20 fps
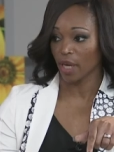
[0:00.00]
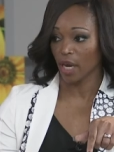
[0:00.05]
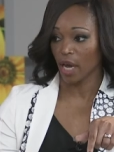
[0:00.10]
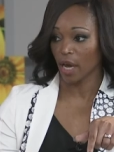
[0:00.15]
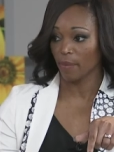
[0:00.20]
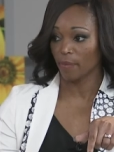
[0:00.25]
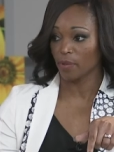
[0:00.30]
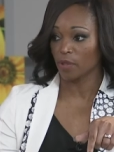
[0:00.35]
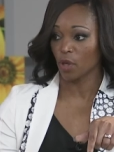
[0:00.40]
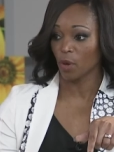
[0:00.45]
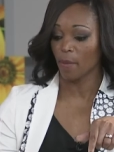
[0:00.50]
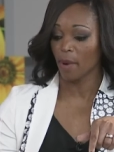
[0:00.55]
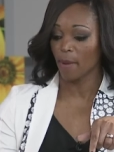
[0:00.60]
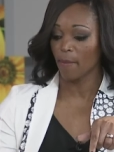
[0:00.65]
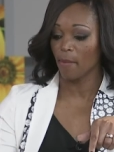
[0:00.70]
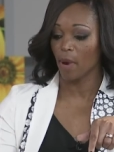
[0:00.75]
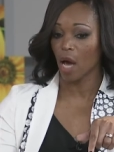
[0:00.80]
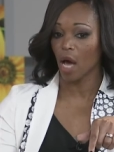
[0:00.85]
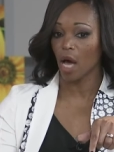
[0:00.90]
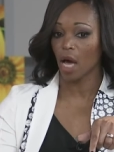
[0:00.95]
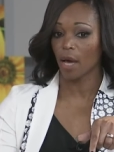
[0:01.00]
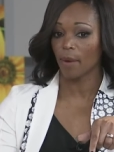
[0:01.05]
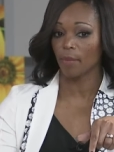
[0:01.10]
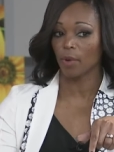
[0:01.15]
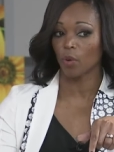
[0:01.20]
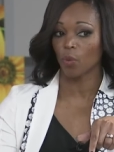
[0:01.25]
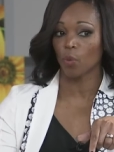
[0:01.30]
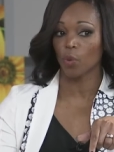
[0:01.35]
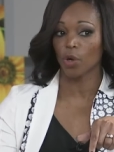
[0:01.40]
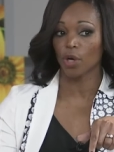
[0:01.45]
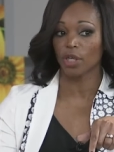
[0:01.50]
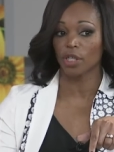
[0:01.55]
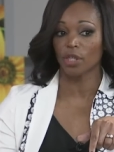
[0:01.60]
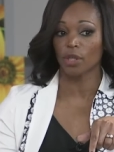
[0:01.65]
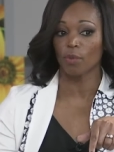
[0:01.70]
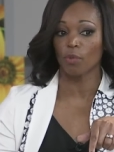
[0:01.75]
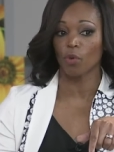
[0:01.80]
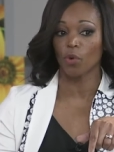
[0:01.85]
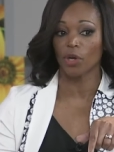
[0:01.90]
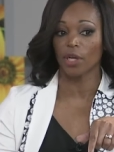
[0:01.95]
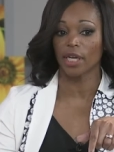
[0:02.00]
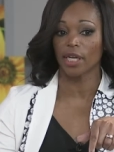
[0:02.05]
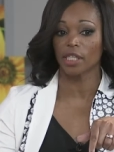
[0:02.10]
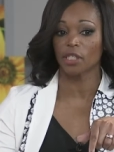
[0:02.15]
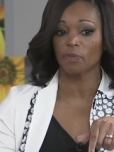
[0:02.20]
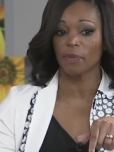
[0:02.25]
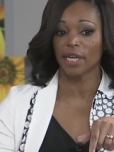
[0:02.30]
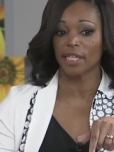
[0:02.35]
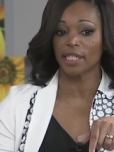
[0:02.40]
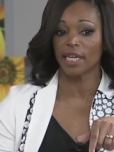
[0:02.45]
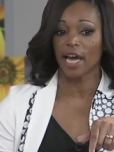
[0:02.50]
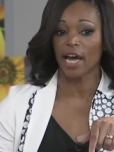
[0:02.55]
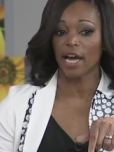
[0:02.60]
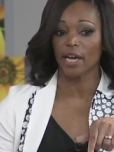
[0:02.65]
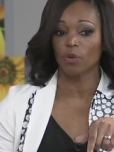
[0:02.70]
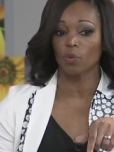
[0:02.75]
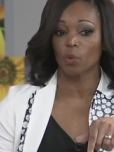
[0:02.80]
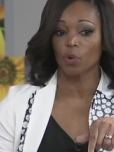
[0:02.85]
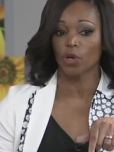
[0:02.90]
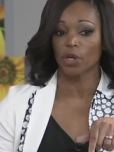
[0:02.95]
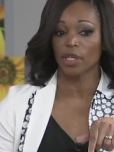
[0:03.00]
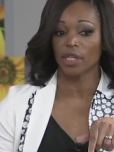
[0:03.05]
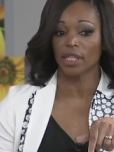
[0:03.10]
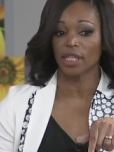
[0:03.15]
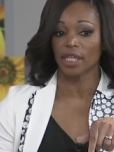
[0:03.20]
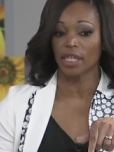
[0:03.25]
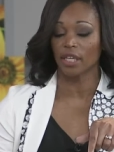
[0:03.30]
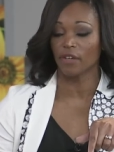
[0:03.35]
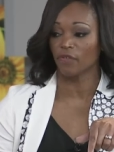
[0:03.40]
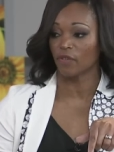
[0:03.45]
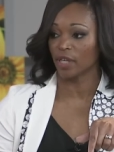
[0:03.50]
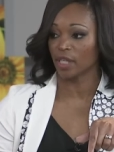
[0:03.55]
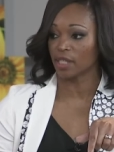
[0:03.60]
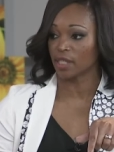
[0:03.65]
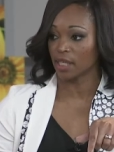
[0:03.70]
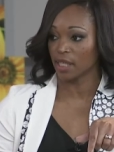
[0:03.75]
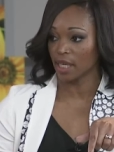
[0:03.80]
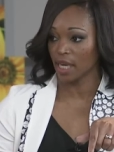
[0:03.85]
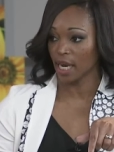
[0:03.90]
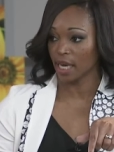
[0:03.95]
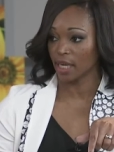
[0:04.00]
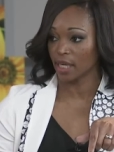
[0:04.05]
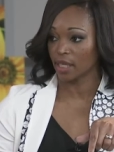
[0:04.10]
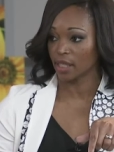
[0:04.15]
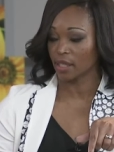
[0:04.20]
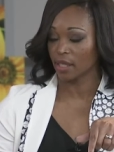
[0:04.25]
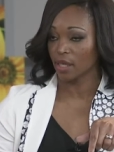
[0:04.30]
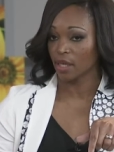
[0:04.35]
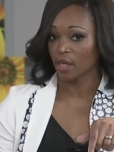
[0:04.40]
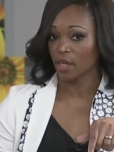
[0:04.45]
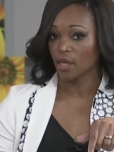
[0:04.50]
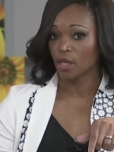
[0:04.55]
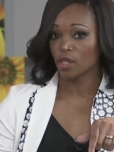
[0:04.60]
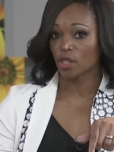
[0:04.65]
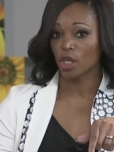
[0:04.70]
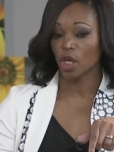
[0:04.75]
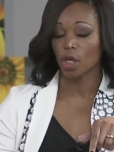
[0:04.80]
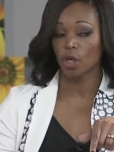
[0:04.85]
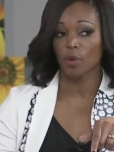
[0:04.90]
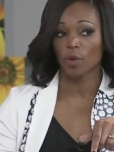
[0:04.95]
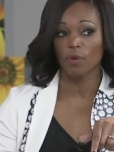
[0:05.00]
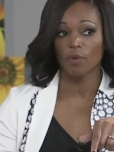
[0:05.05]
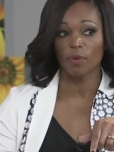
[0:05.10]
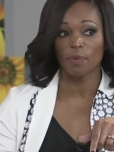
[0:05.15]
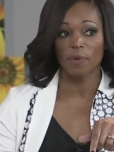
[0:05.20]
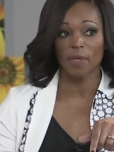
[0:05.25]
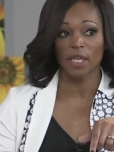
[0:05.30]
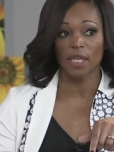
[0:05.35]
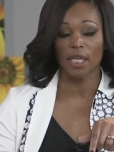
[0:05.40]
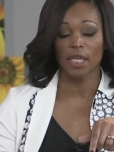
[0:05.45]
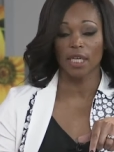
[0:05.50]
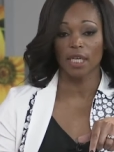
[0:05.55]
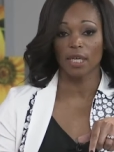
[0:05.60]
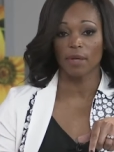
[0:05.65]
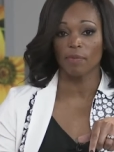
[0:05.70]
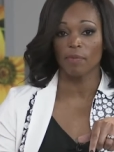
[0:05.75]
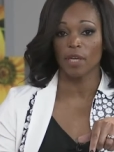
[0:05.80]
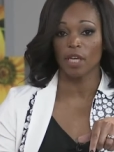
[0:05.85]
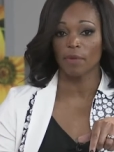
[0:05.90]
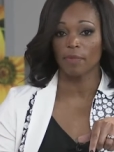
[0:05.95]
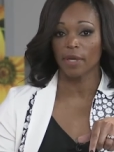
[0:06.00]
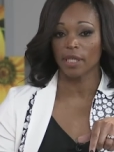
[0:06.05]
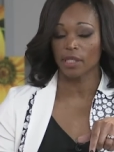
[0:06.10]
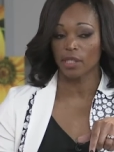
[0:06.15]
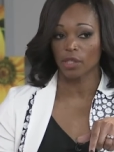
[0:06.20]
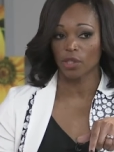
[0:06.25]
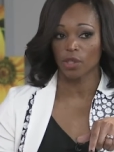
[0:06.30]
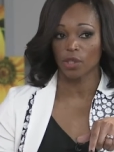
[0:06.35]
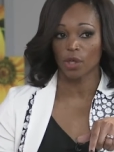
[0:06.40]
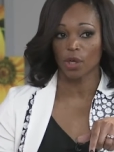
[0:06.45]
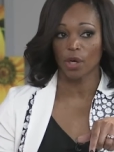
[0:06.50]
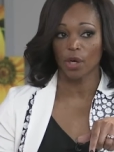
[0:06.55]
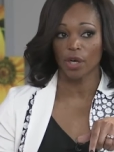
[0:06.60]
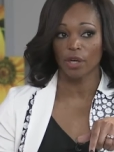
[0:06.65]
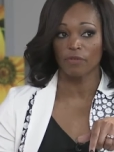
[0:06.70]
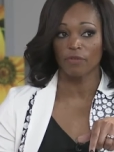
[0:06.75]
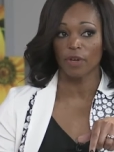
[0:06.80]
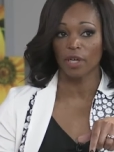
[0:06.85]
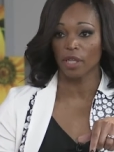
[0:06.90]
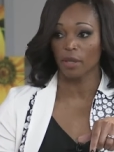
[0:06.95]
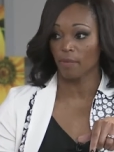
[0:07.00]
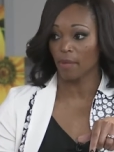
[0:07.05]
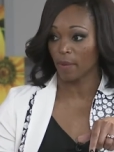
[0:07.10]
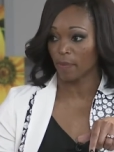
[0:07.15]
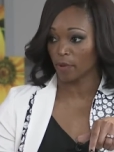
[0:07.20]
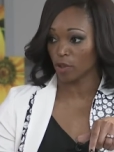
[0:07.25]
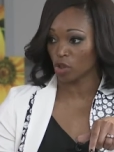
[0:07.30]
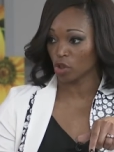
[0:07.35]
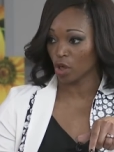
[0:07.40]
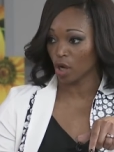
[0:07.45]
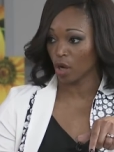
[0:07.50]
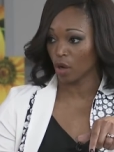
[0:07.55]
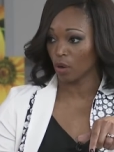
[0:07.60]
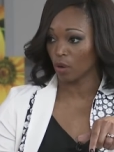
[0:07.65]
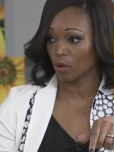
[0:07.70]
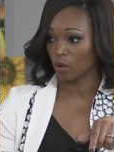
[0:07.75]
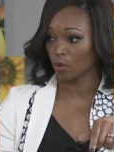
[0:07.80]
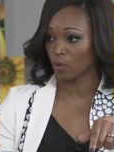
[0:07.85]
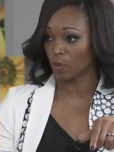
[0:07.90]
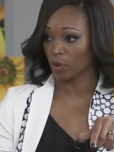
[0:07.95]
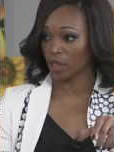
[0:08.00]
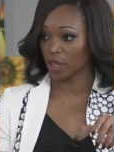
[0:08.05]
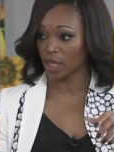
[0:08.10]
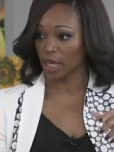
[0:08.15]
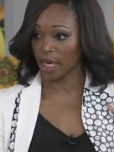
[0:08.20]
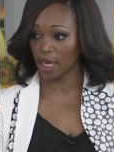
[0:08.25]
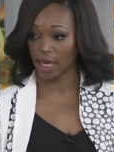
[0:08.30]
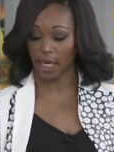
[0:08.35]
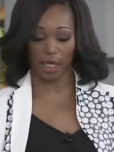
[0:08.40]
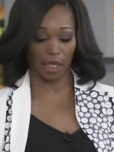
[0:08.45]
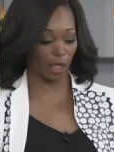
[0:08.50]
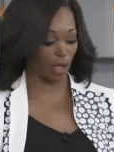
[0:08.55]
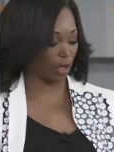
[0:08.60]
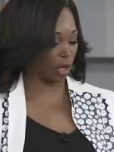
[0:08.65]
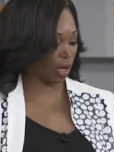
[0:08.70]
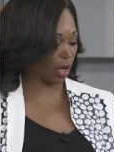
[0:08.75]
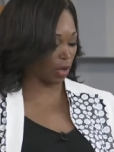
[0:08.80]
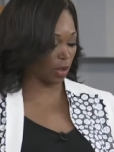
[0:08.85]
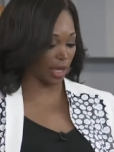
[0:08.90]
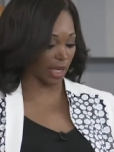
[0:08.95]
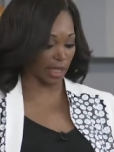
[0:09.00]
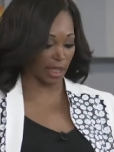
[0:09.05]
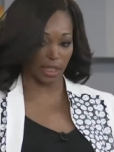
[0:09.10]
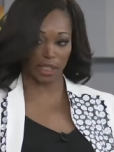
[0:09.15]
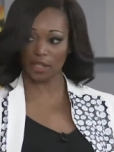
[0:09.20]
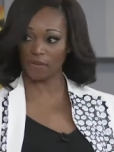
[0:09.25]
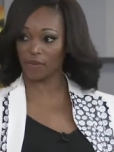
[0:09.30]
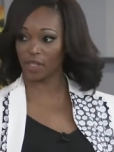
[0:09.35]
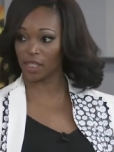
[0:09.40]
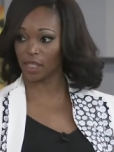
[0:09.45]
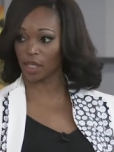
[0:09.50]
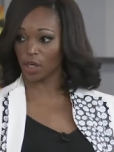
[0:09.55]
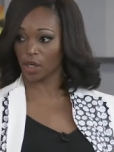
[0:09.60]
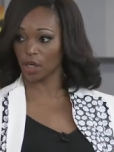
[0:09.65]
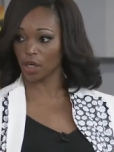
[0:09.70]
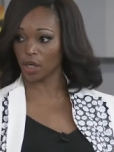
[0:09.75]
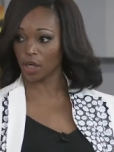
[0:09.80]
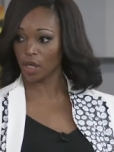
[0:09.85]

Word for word: up. So oh, my didn't. mom worked the mornings, my dad worked the evenings tonight. So it would be me and my sister in front of the Muppet Show with like, you know, like the TV dinner. TV dinner.